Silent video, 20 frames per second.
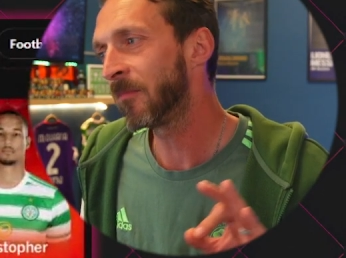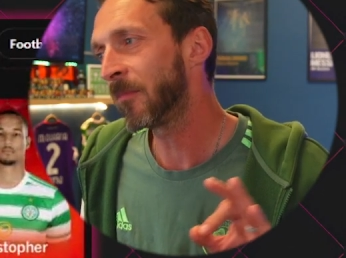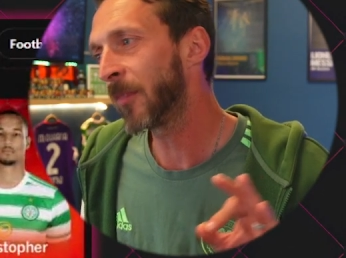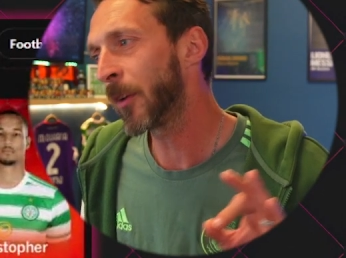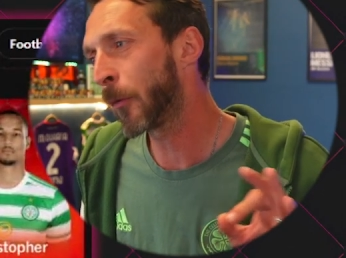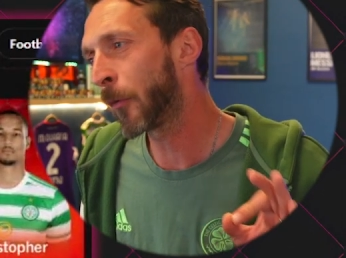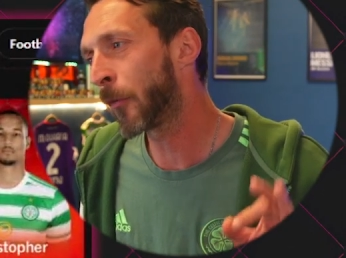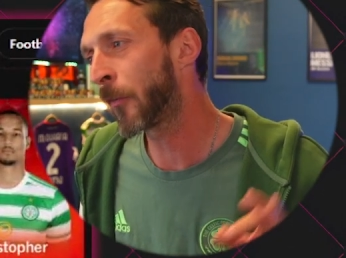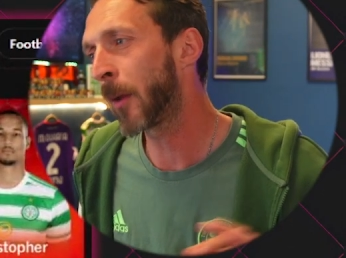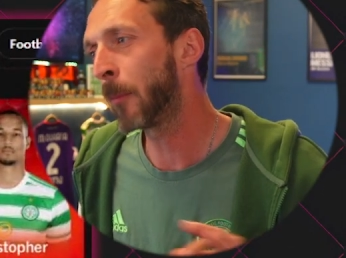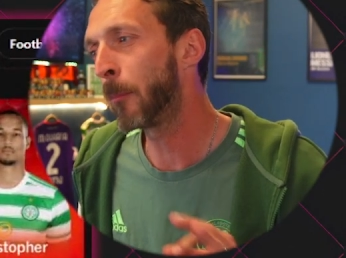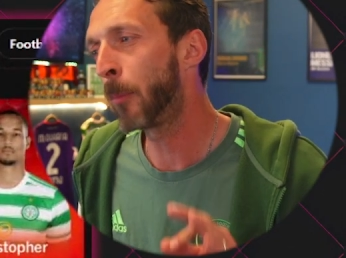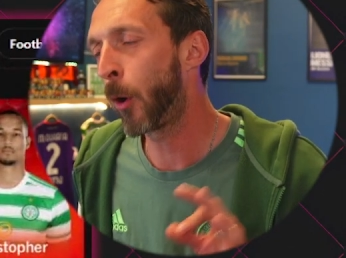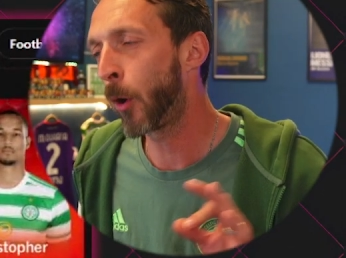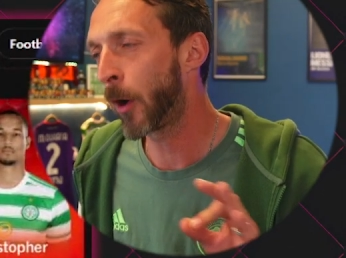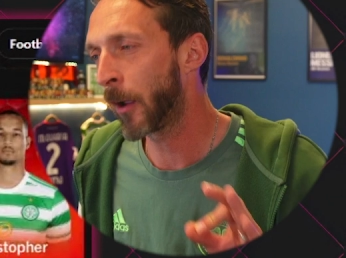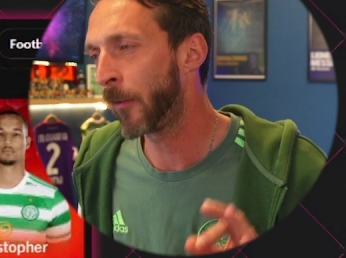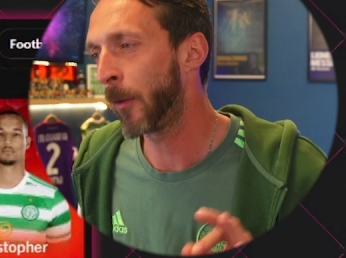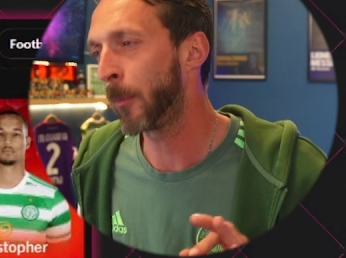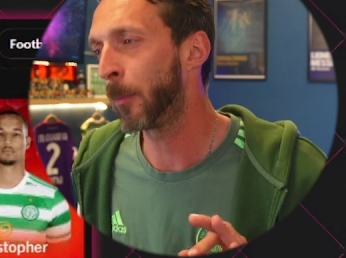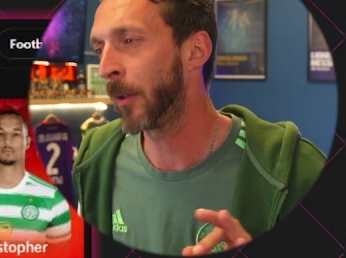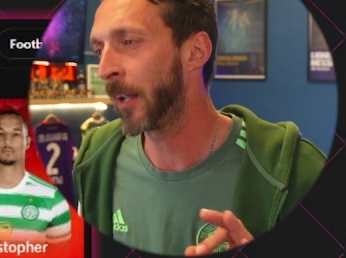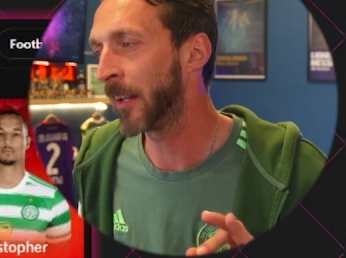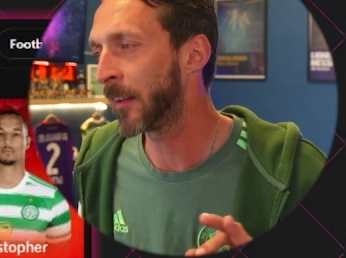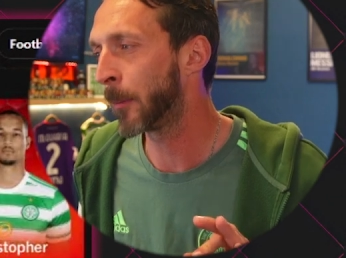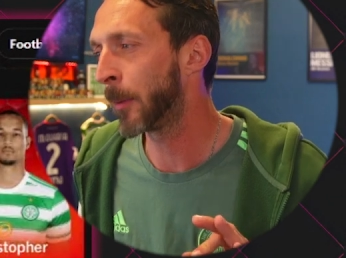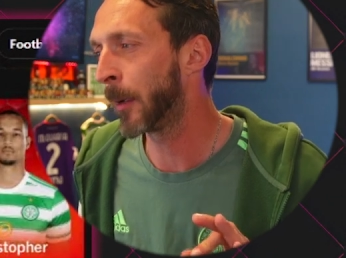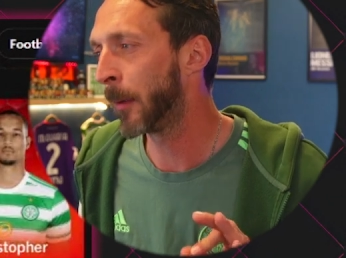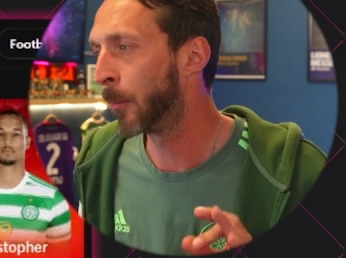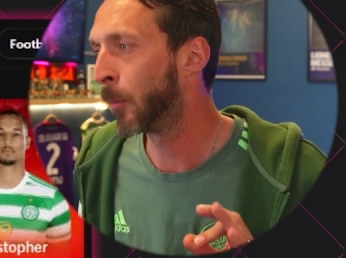You know, Frimpong, if he played
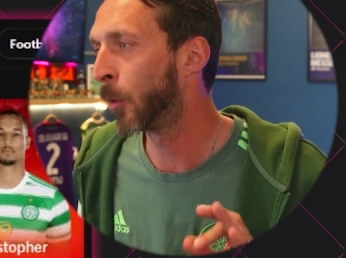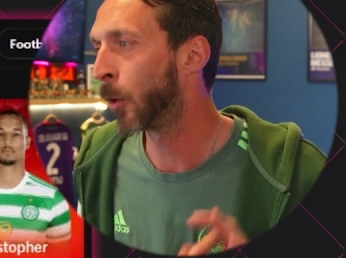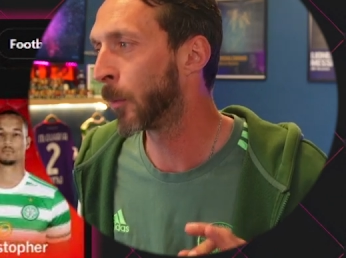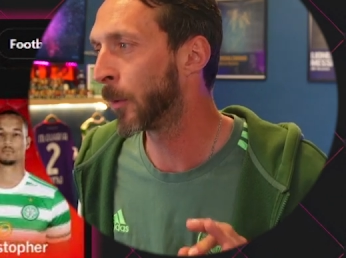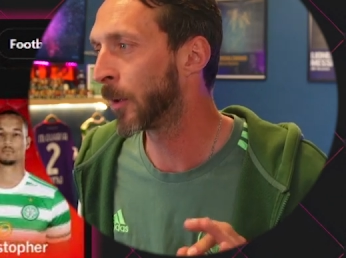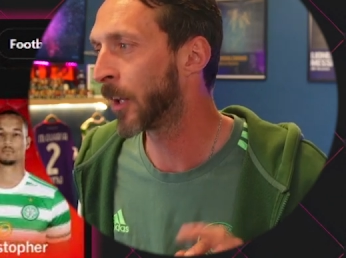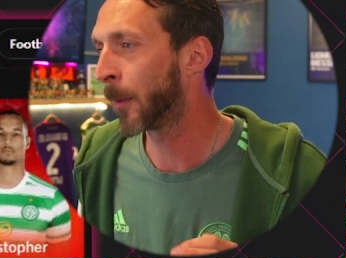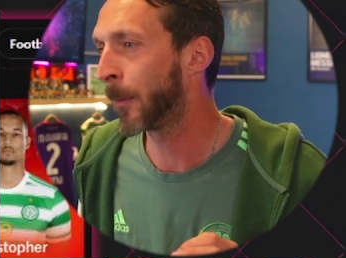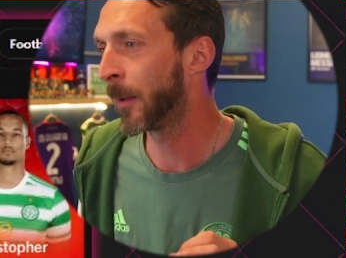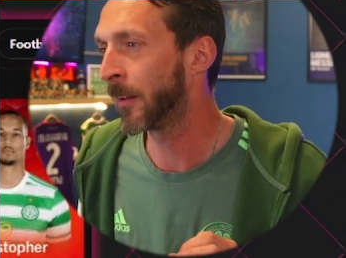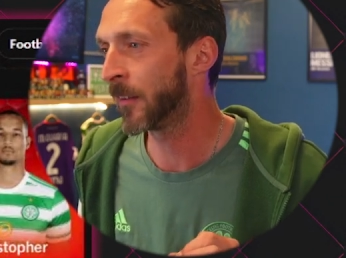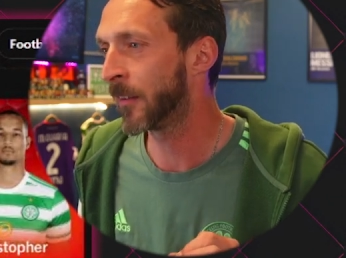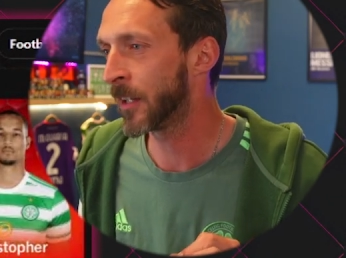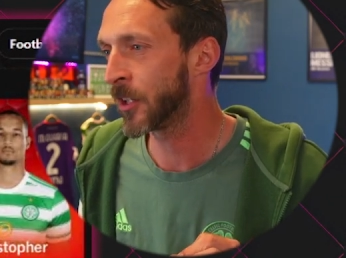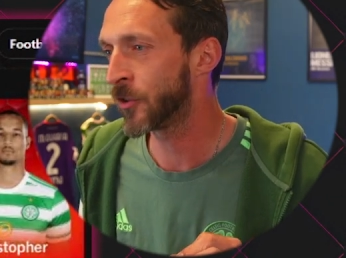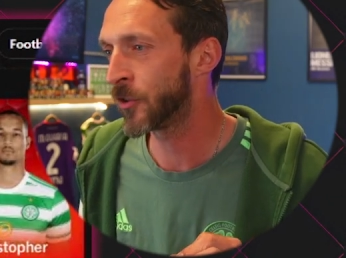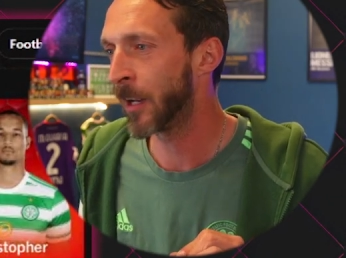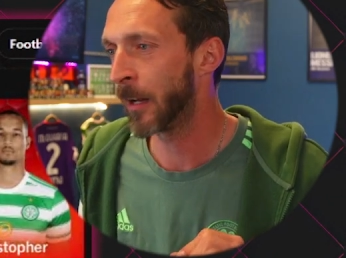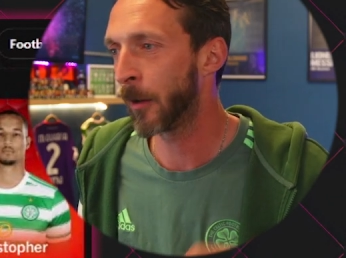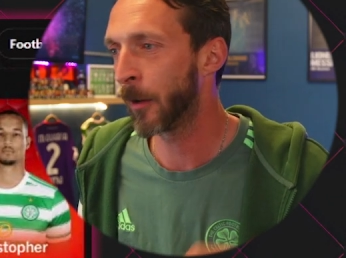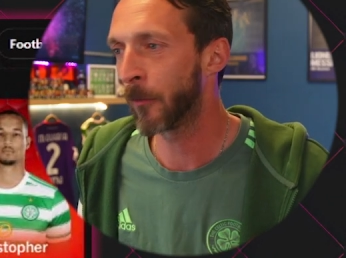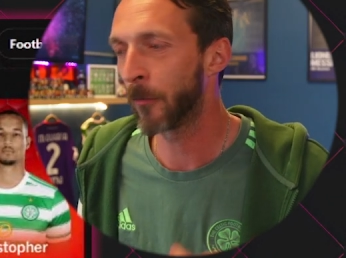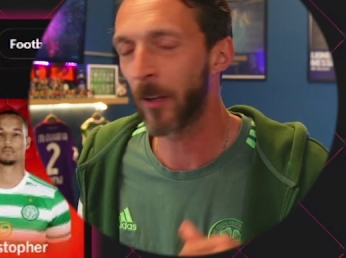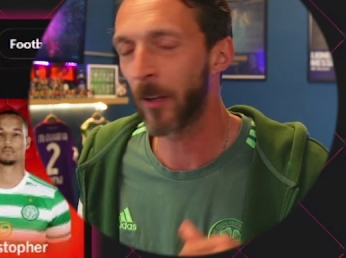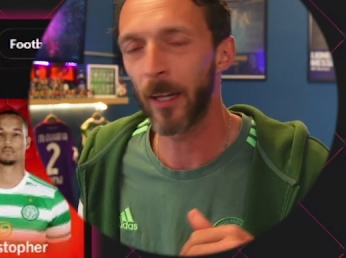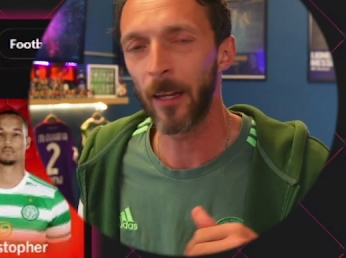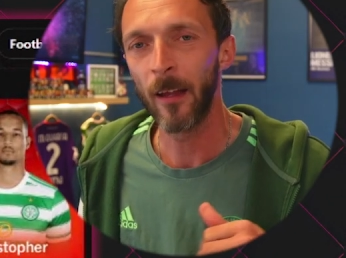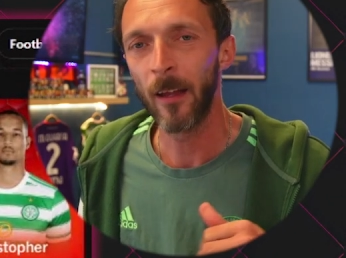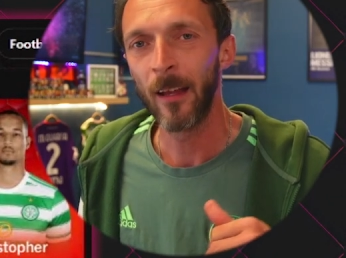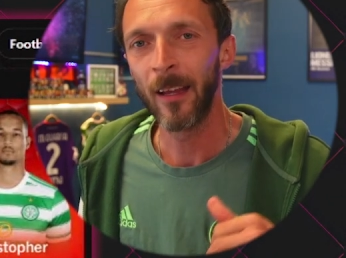a bit more, would come into this reckoning of,
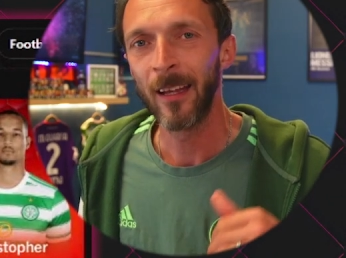like,